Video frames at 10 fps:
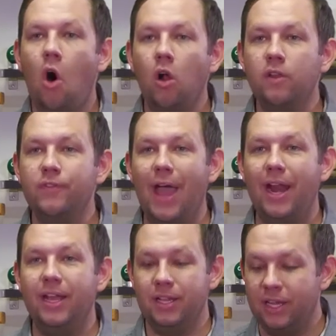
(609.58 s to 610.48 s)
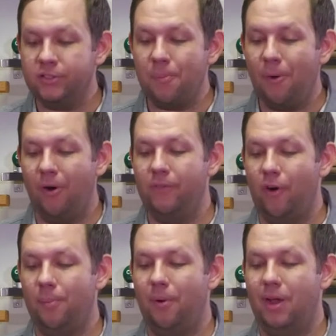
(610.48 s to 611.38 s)
All of that is a part
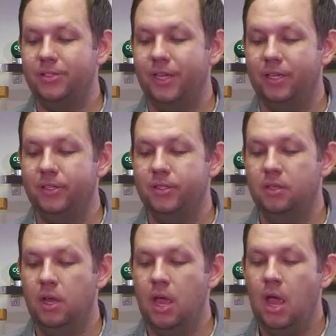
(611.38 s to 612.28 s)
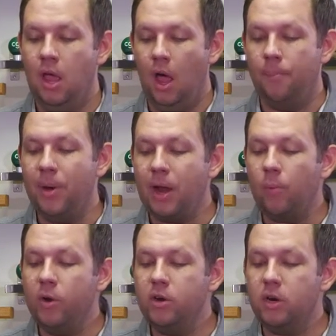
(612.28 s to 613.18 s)
of our process. But I
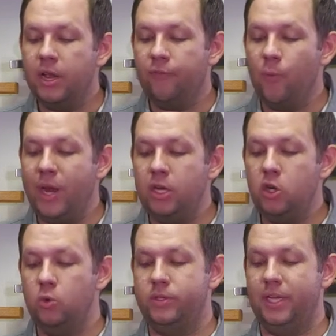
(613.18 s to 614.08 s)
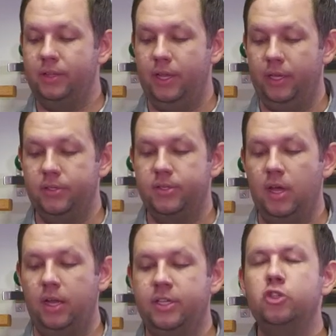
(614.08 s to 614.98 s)
wonder if when you did this,
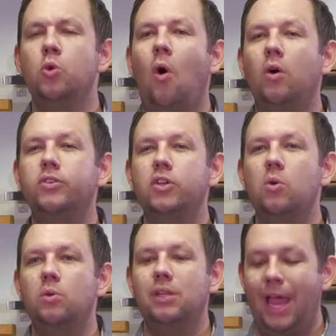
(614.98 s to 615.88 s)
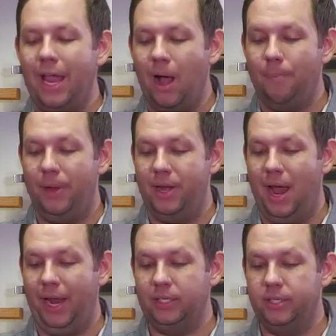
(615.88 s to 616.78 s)
did you also lay up at
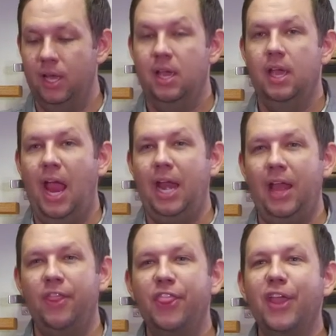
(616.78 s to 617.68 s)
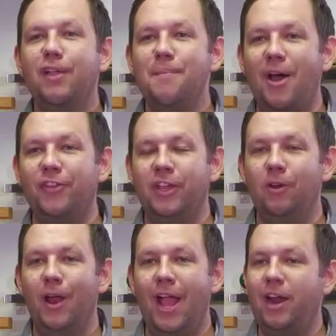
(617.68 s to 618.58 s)
night and think about the
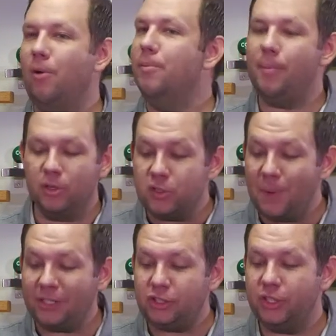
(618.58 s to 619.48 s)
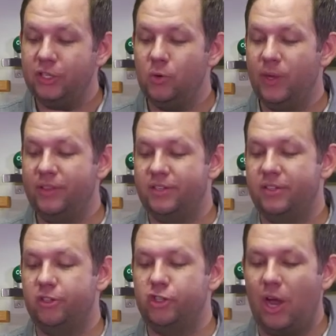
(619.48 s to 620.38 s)
year ahead? I remember especially doing
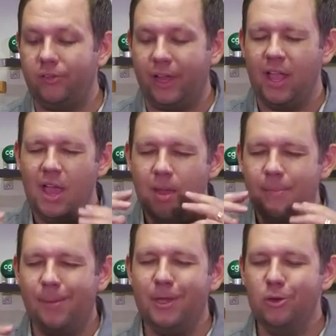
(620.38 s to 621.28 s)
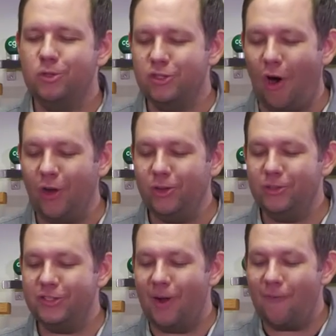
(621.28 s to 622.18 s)
this as a child, like maybe you saw
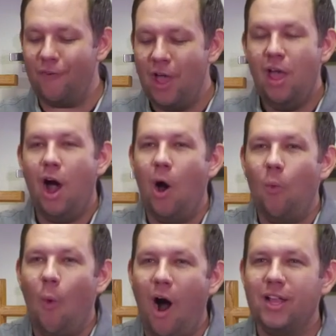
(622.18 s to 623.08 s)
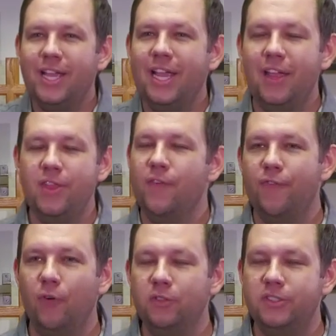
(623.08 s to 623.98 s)
yourself walking in the
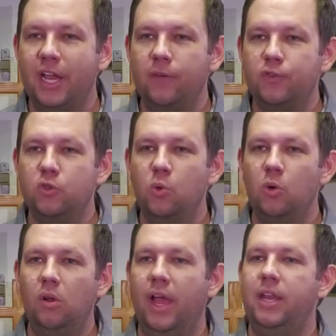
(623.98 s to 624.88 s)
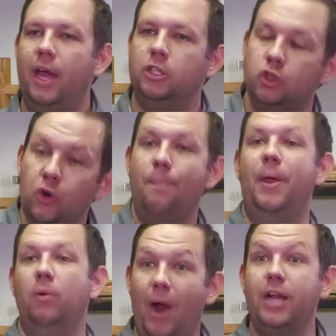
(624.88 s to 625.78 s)
first day of school and like
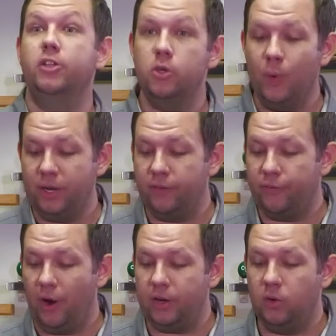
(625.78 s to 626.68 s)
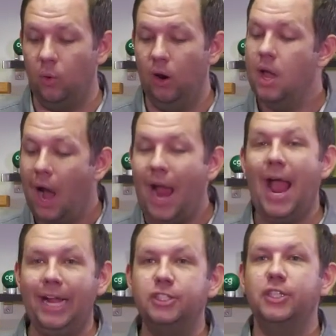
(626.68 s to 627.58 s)
tripping right as you went in the front door. I
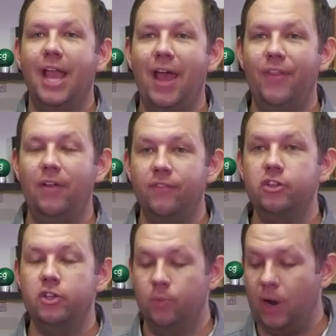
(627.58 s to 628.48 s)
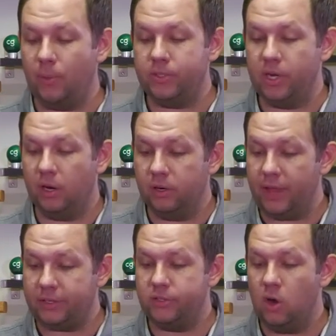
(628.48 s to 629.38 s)
actually had that vision when I was younger.
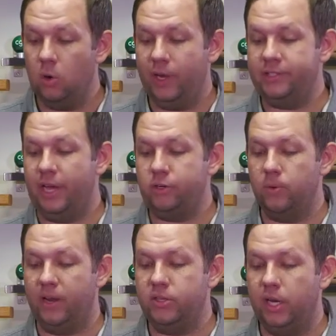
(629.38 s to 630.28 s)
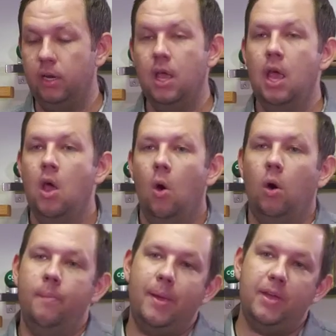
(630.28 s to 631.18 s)
That's no exaggeration.
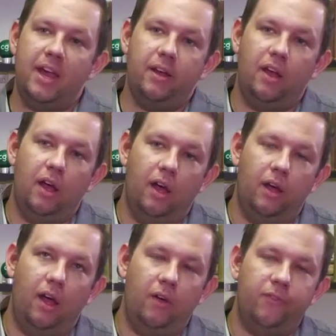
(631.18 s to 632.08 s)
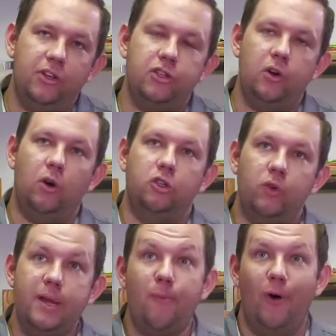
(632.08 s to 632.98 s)
Or maybe you had a vision or a
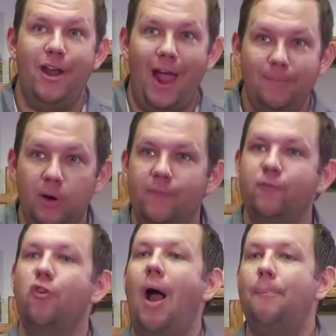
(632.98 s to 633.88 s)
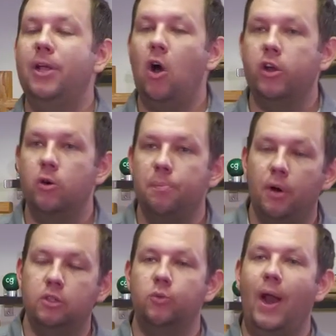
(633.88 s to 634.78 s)
dream or a nightmare of dropping all your
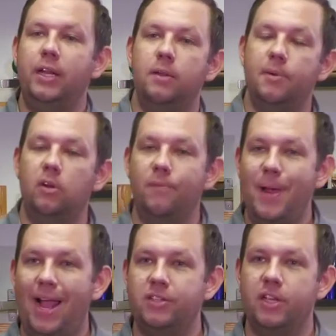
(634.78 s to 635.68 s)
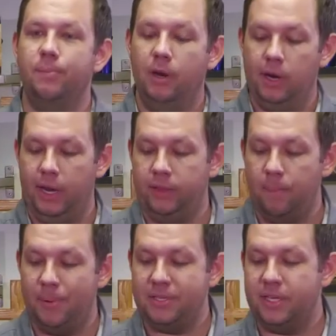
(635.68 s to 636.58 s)
books right in the middle of passing period in
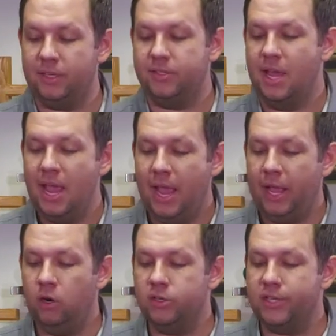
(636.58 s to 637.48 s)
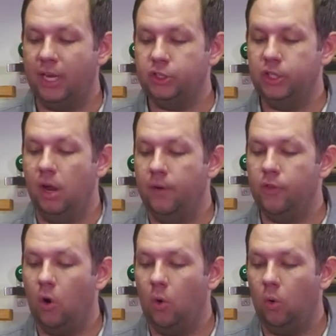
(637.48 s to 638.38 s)
the busiest intersection of
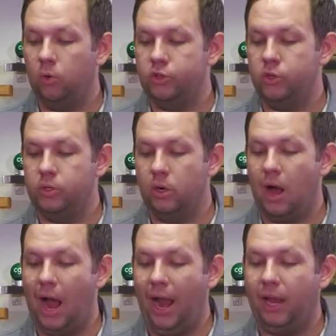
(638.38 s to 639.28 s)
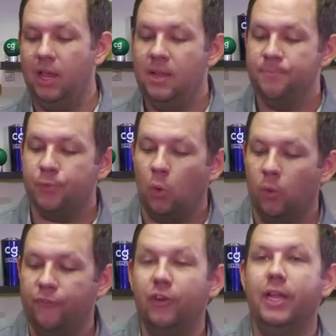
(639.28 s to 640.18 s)
the whole junior high,
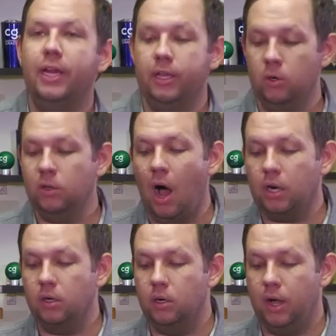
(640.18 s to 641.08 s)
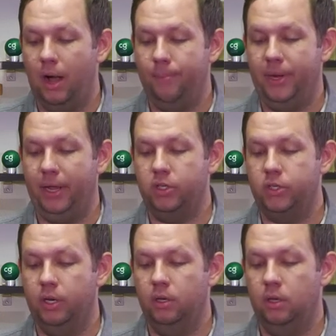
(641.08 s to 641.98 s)
or forgetting your locker
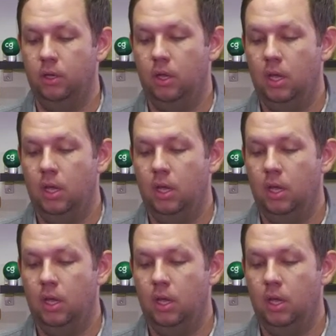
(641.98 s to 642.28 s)
combination.